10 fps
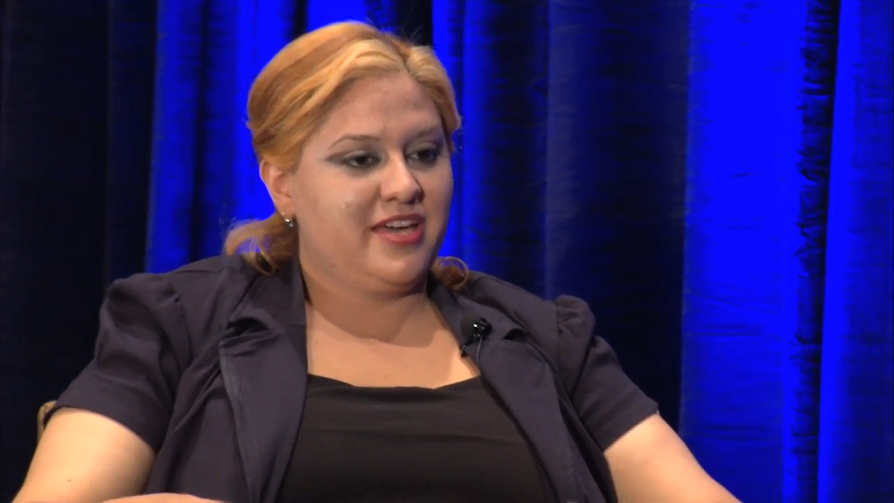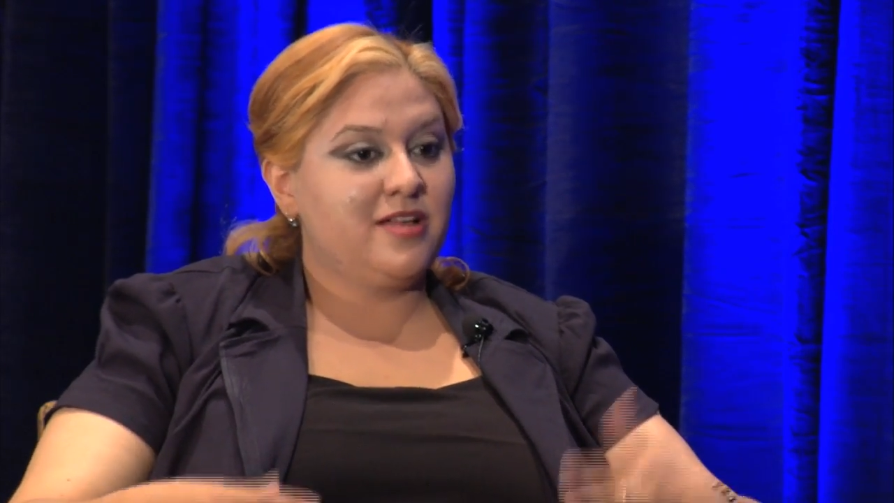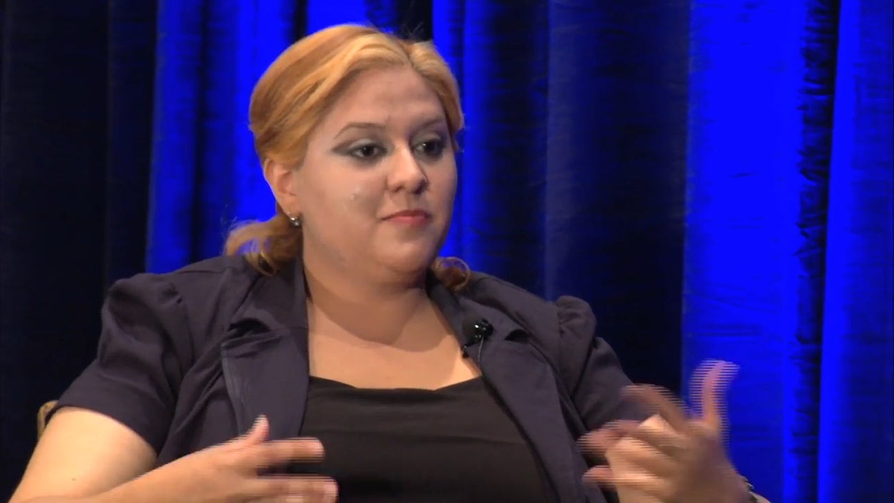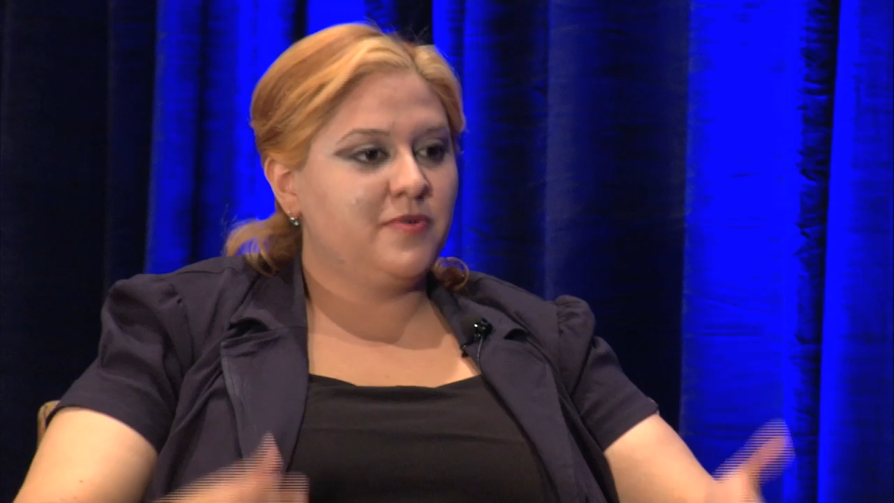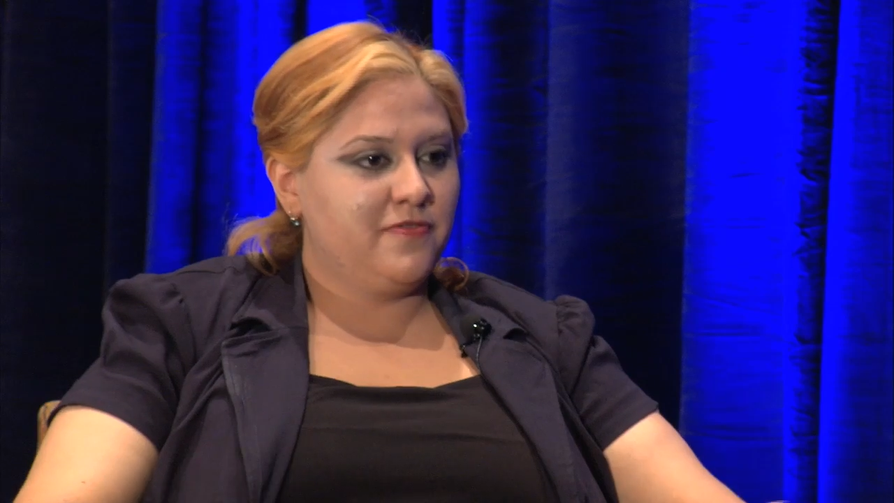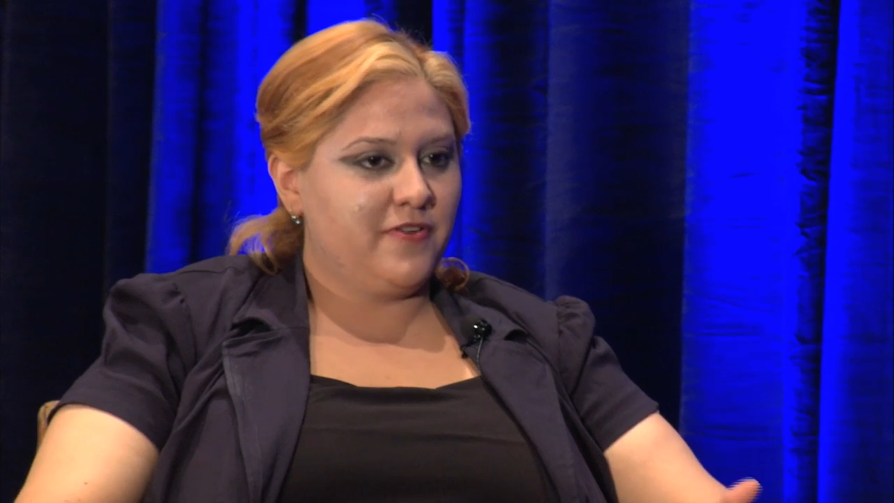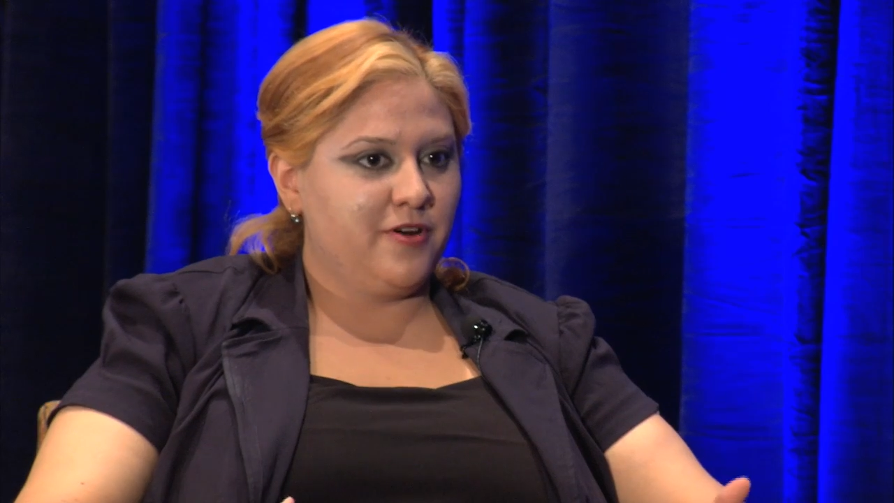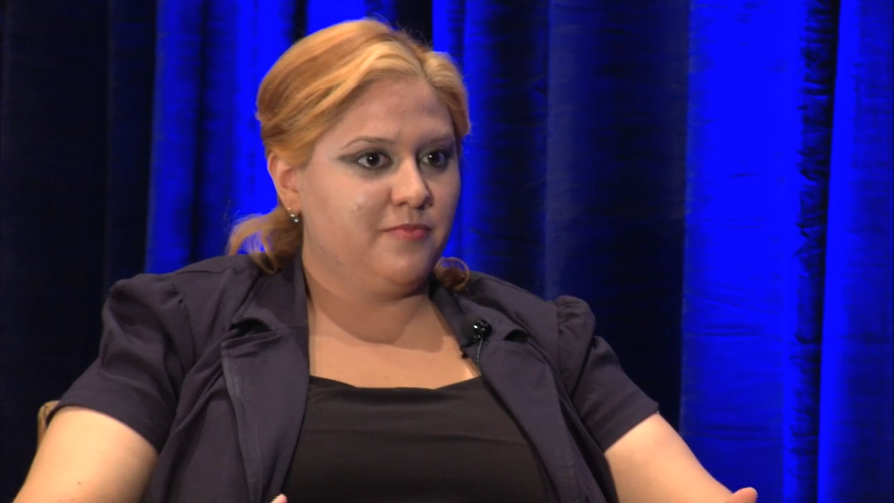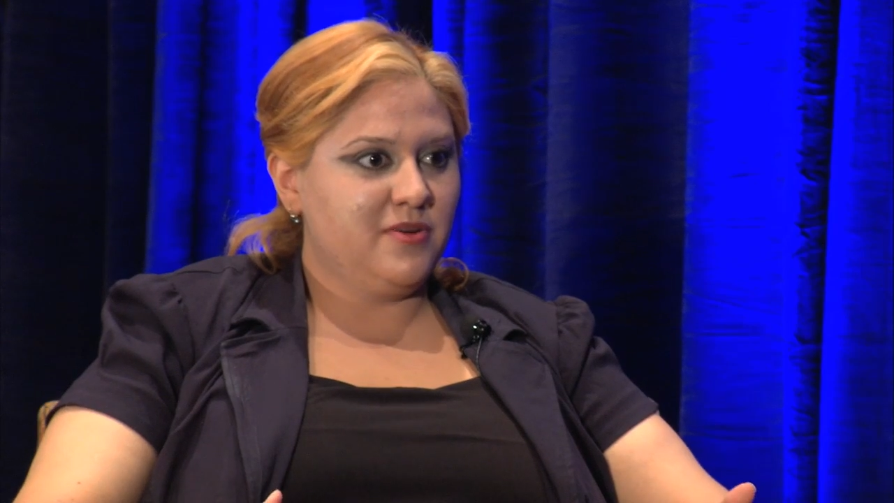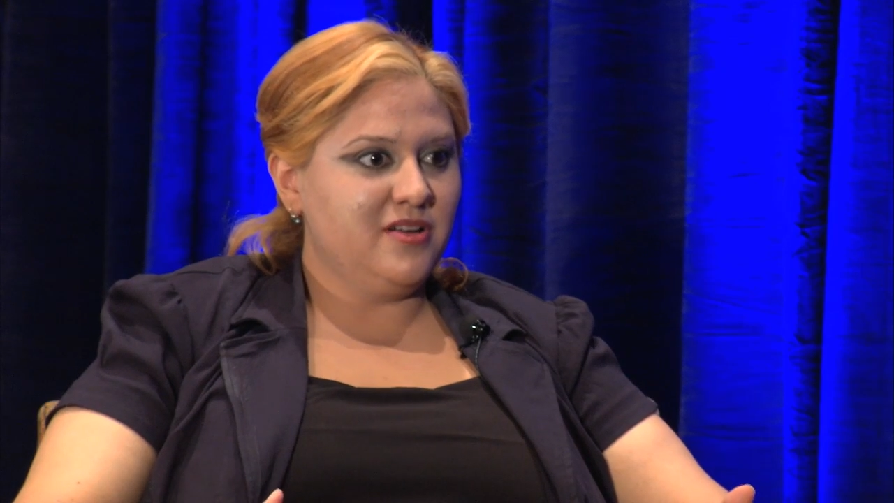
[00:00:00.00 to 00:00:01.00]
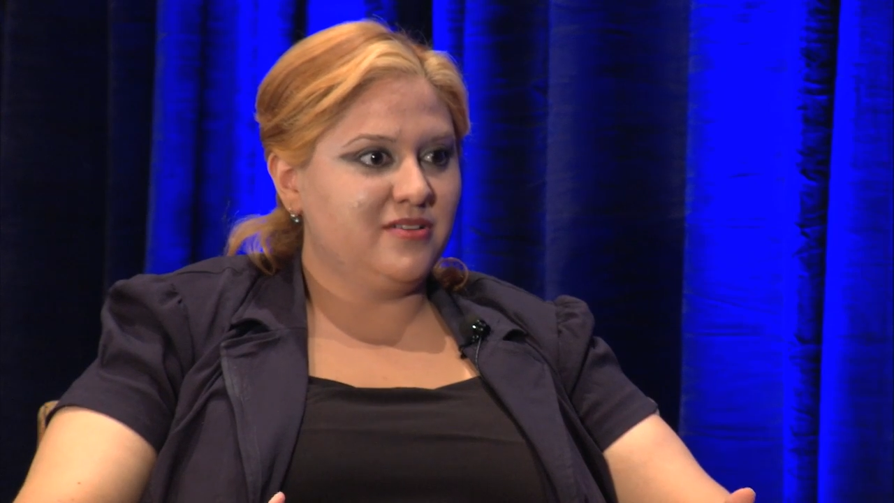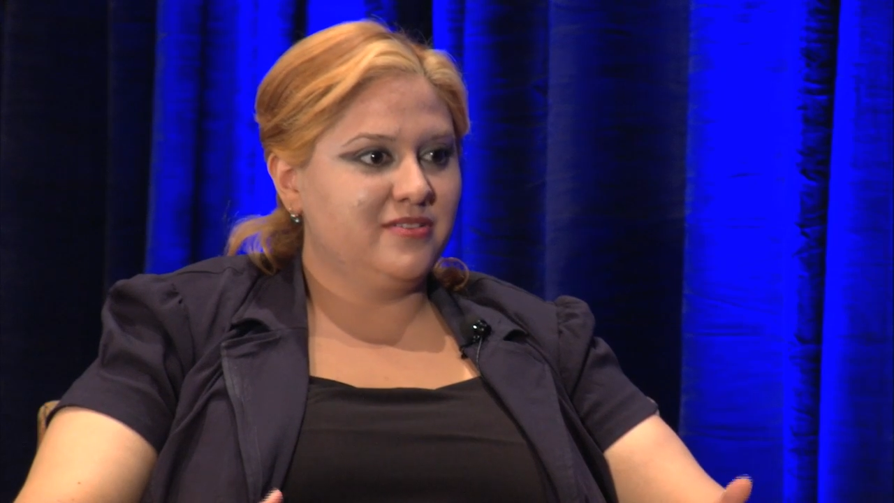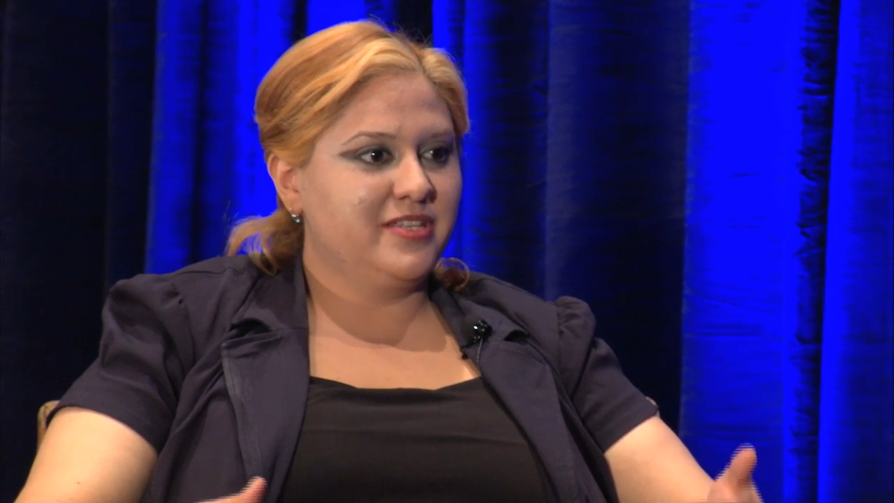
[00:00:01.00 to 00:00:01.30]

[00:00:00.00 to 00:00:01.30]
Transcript: help of our model,